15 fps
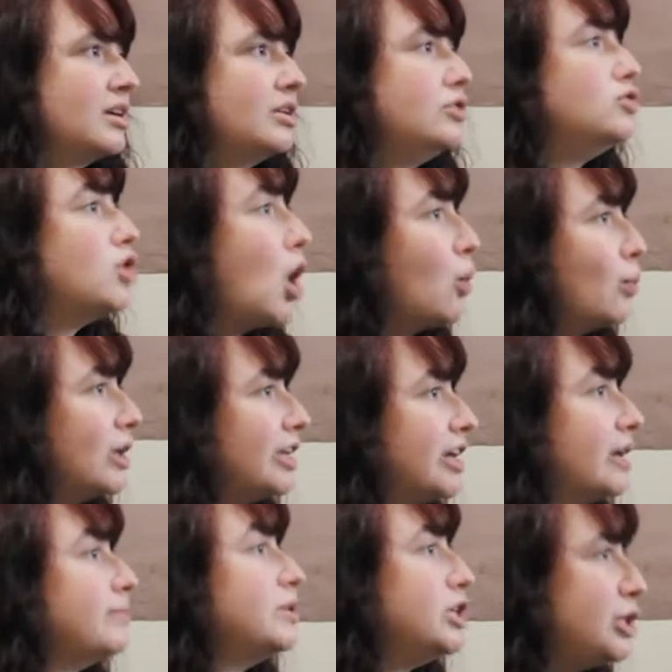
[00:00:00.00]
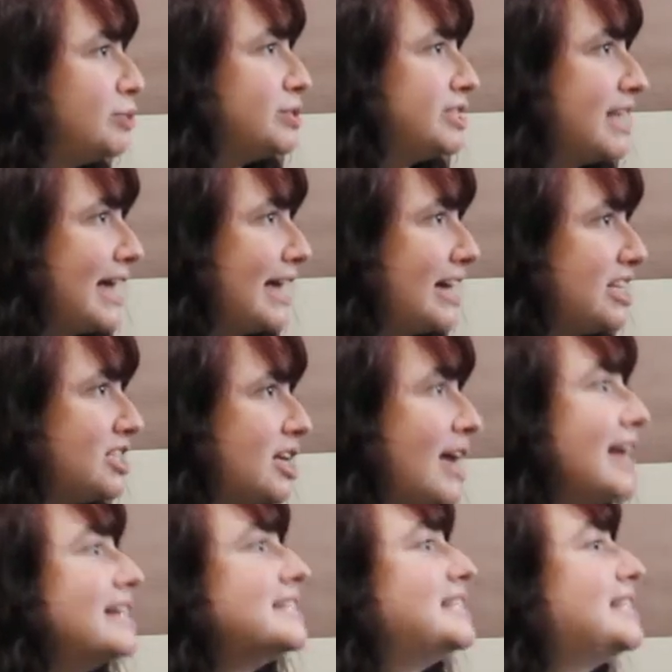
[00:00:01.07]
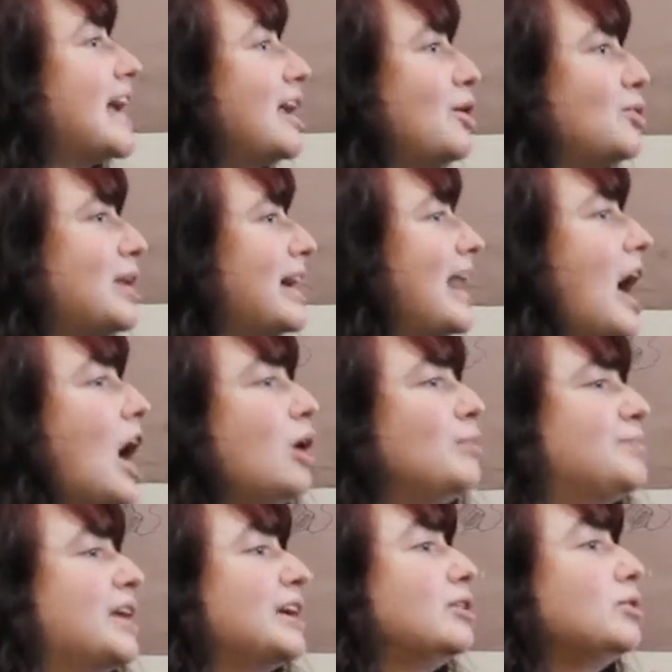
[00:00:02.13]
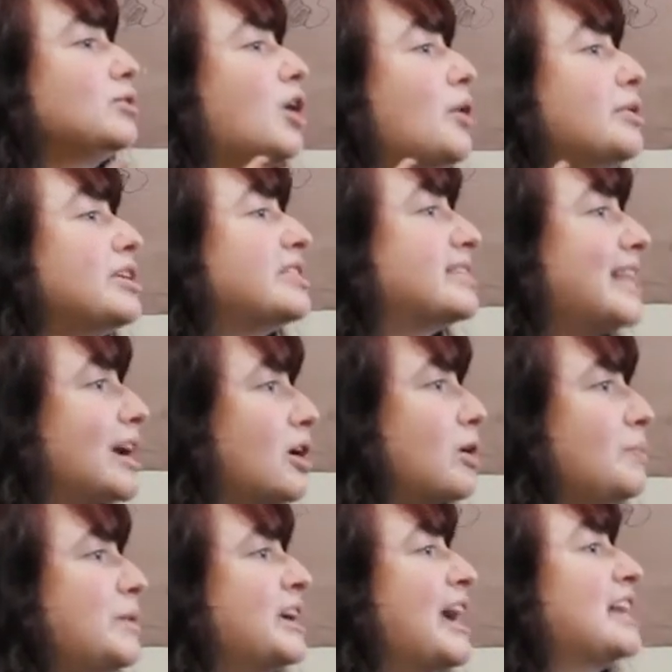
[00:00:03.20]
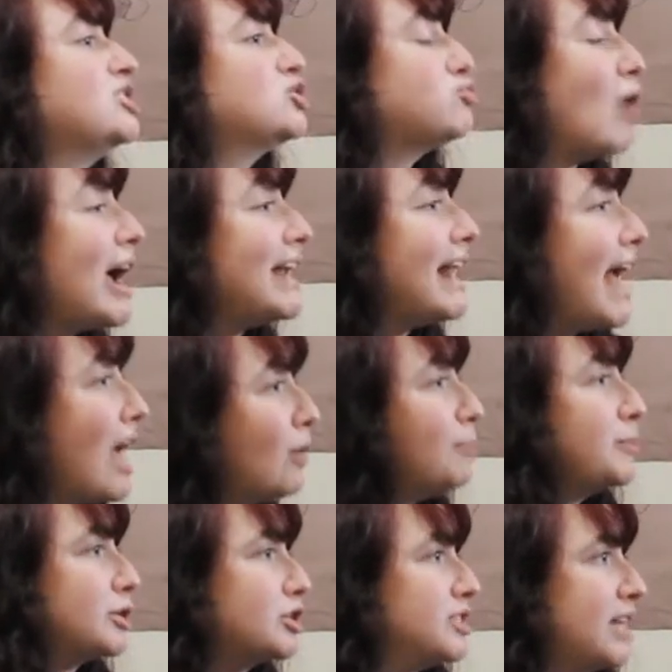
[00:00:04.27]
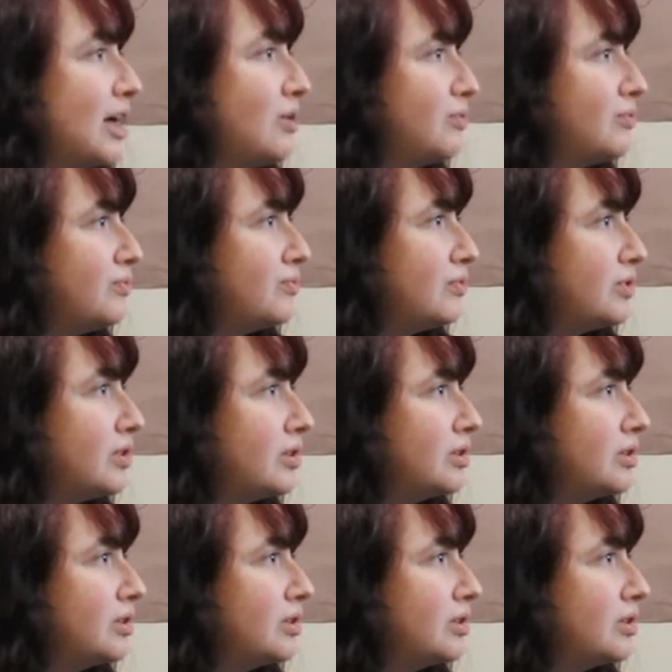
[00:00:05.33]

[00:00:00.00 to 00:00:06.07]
No, William, you say it. Say you'll get help, that you'll go to therapy and try to help yourself.